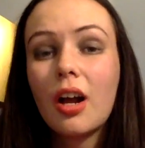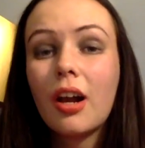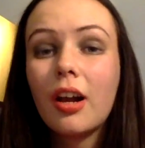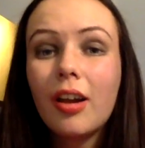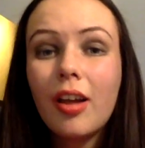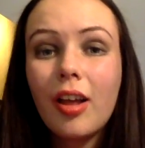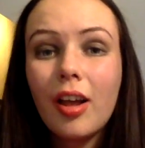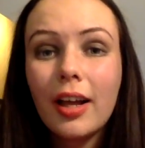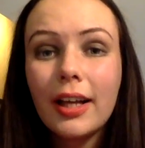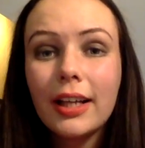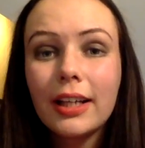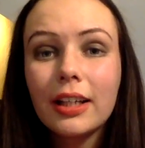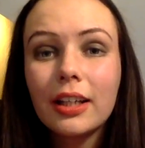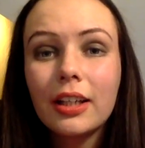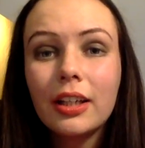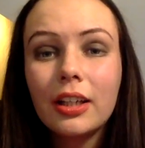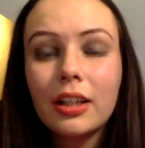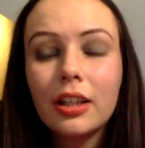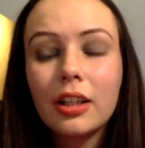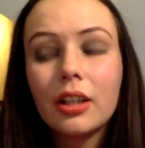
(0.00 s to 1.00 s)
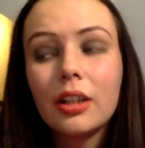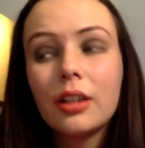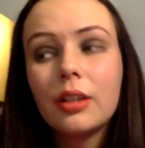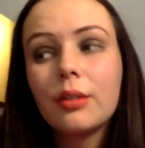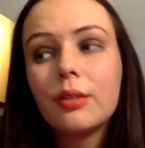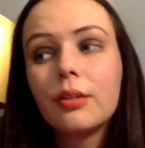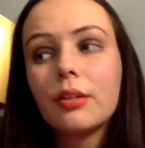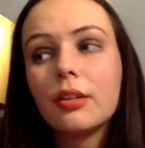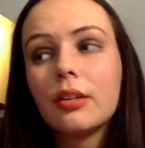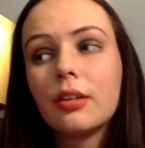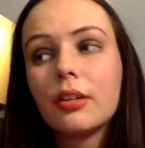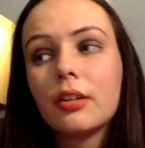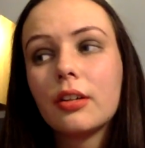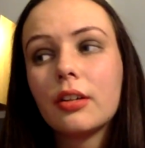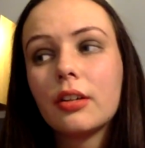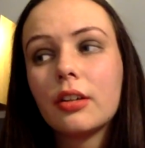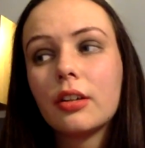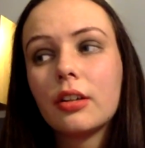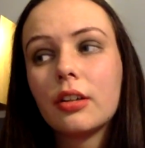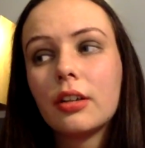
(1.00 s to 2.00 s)
lesbian. You know,
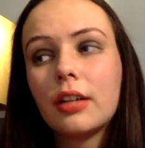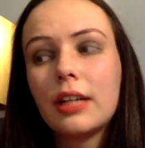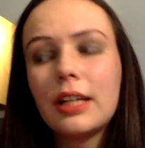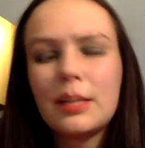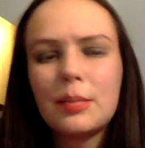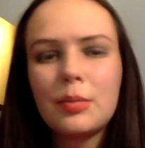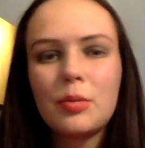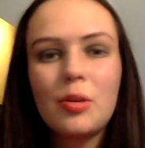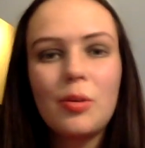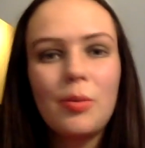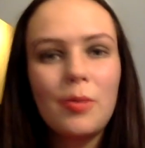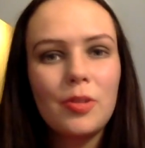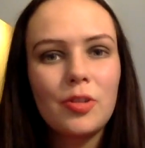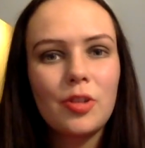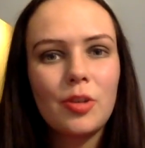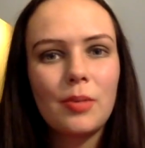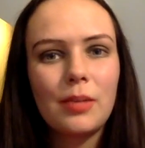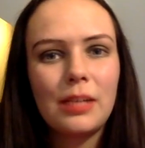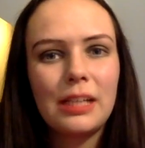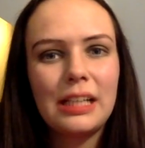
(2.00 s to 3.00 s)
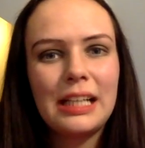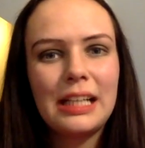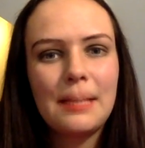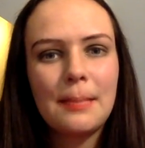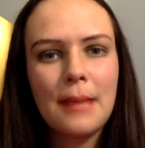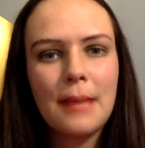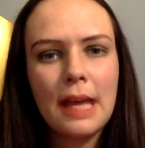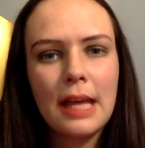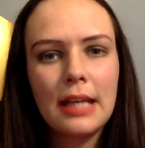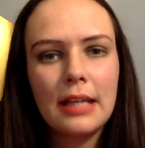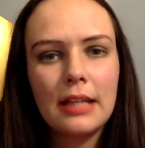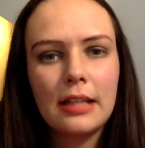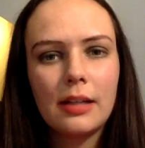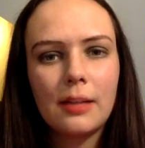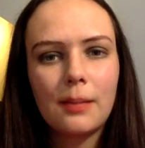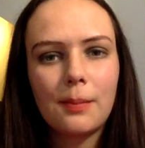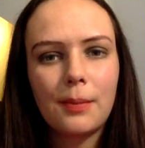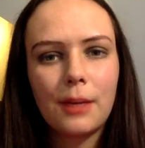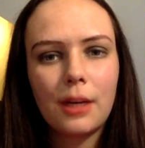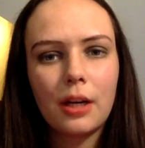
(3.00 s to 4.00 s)
it's more predominantly men,
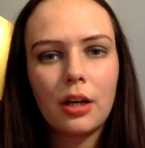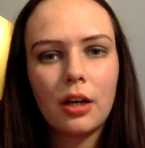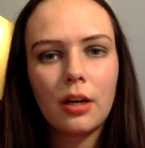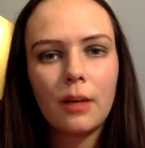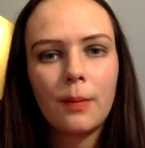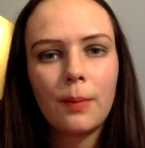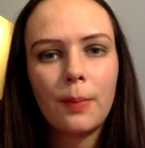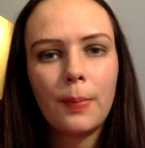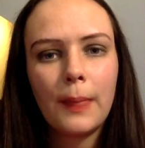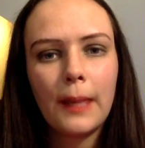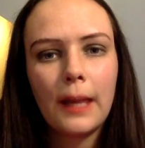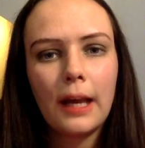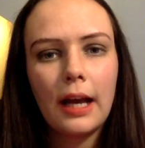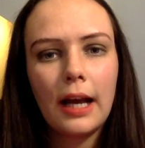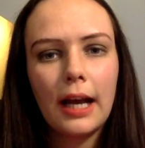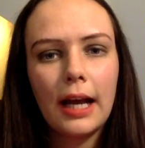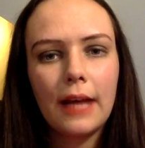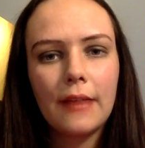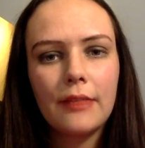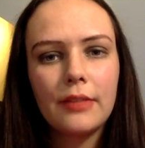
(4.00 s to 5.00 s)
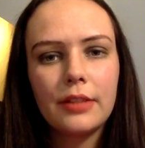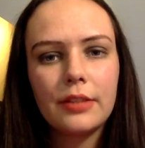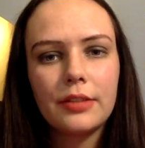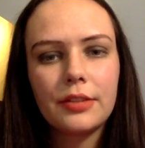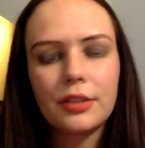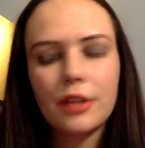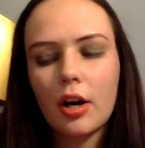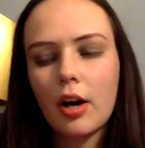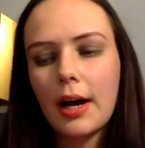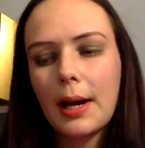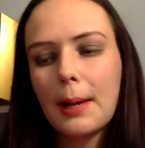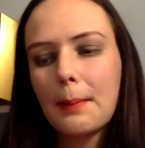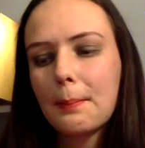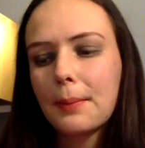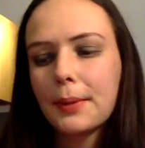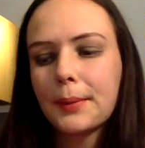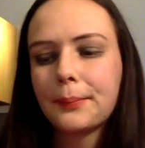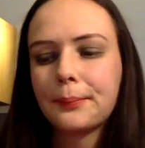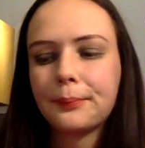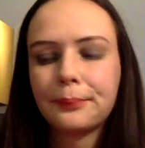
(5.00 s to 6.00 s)
but I have this type
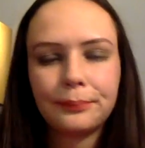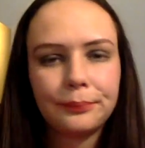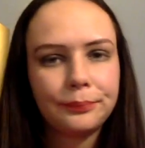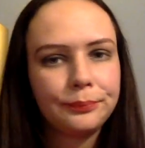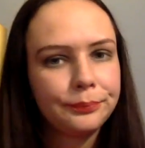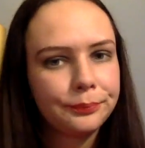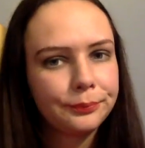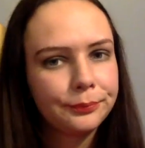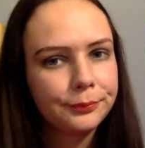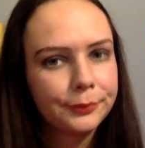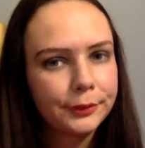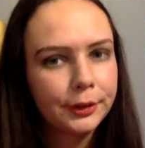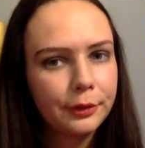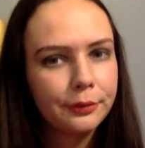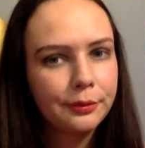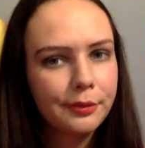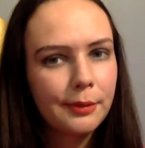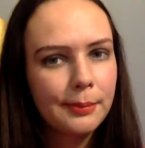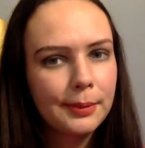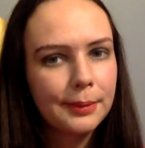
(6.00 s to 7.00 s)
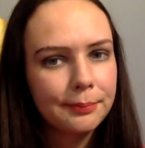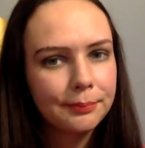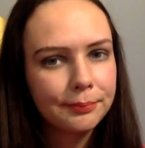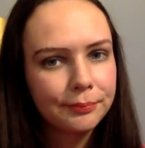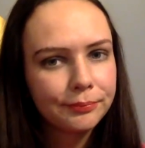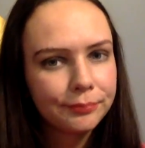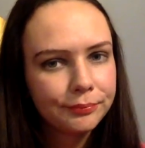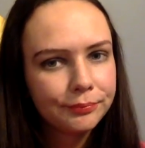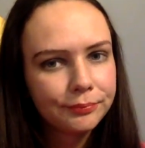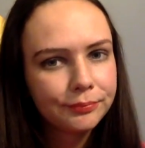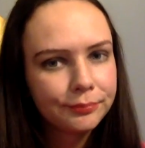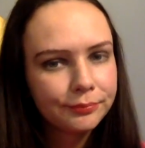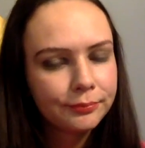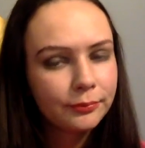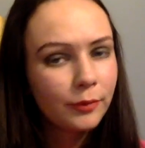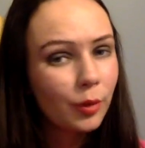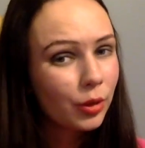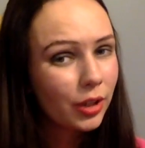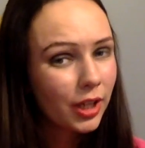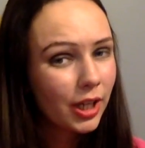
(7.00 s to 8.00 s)
of women,
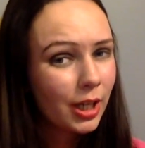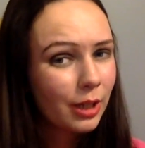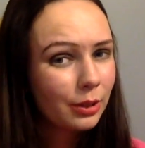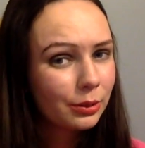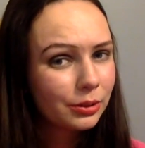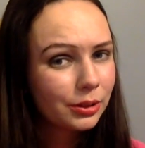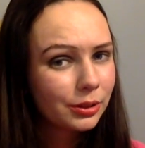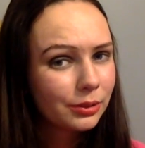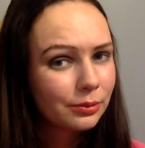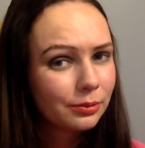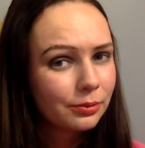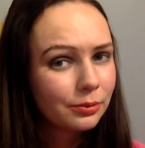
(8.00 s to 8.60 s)
not girls,